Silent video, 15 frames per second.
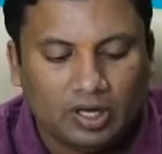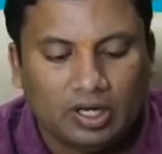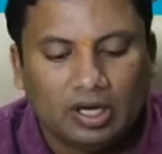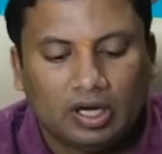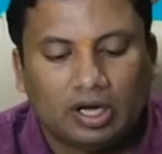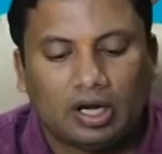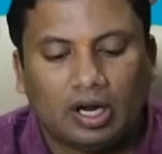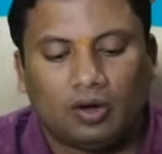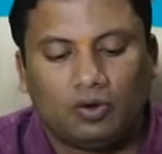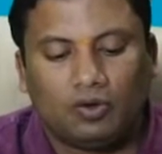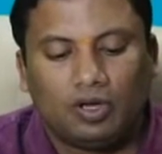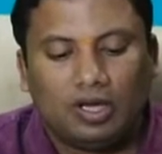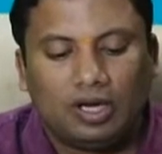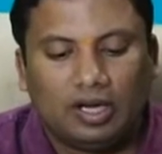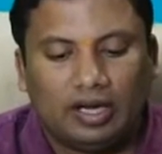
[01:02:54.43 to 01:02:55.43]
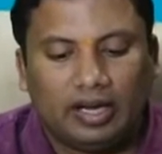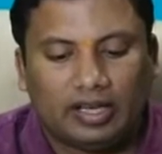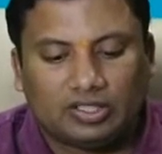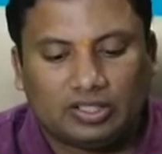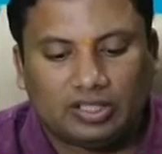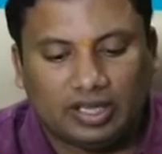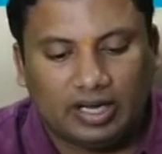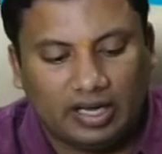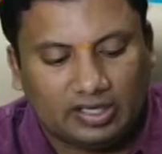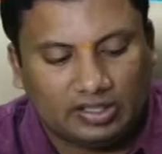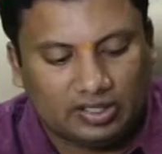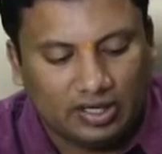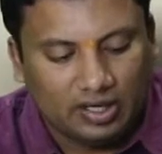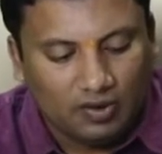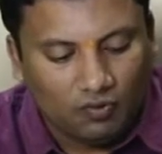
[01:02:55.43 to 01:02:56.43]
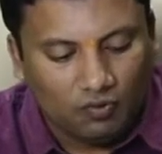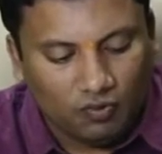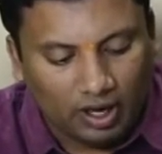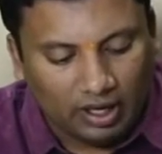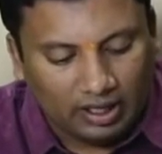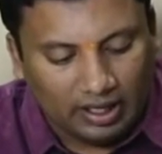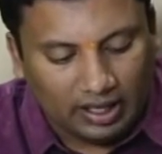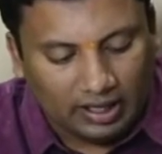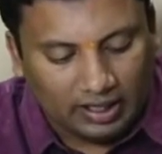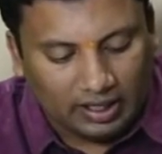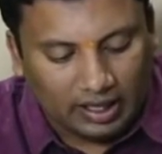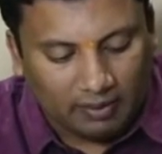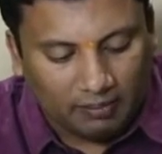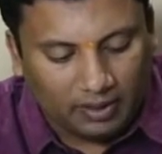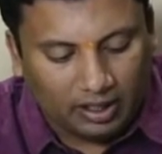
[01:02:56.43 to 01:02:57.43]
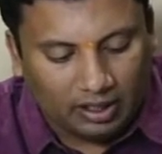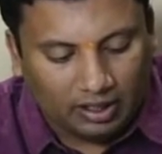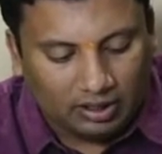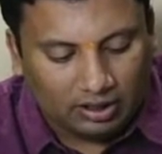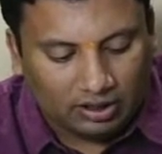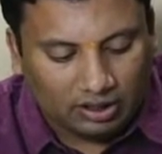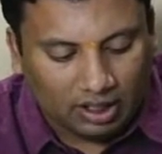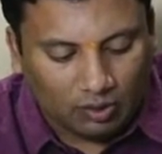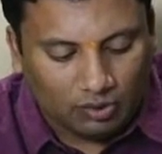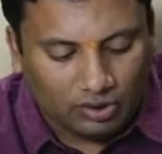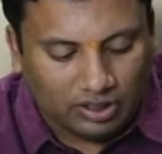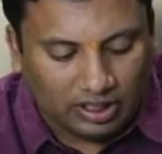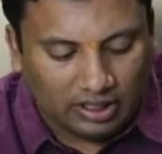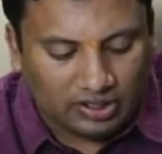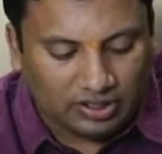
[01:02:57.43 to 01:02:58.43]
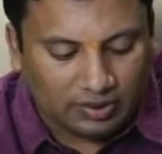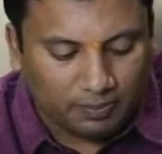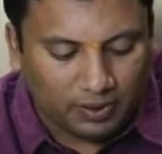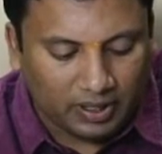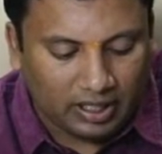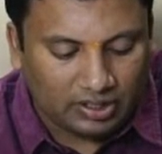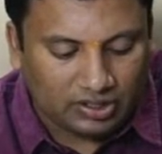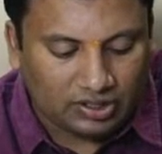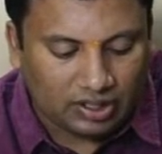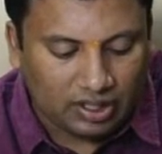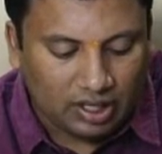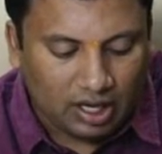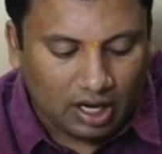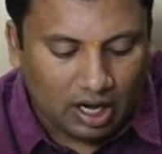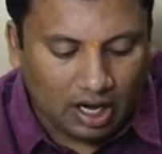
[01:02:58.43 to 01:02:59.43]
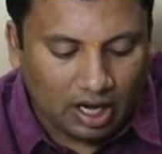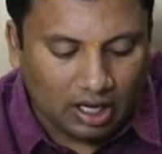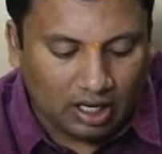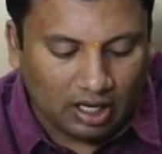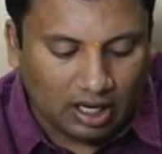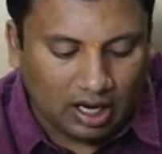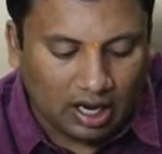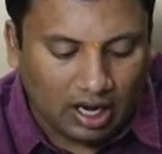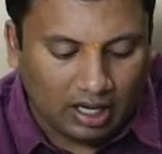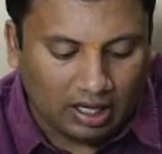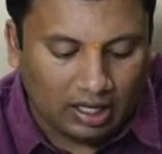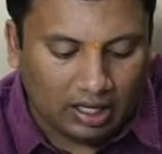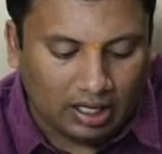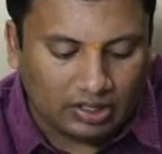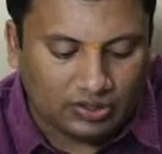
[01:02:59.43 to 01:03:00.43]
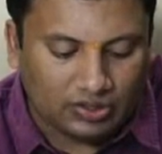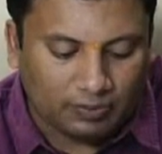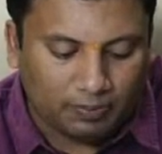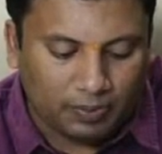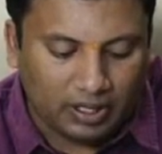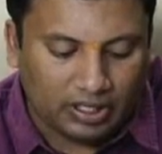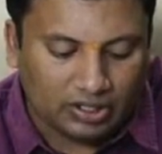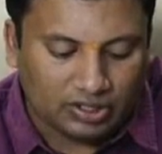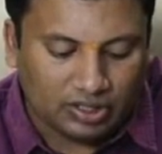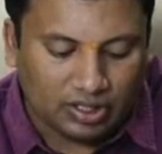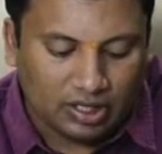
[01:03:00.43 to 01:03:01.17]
Now, next case, 1 can come in thousands place, or hundreds place,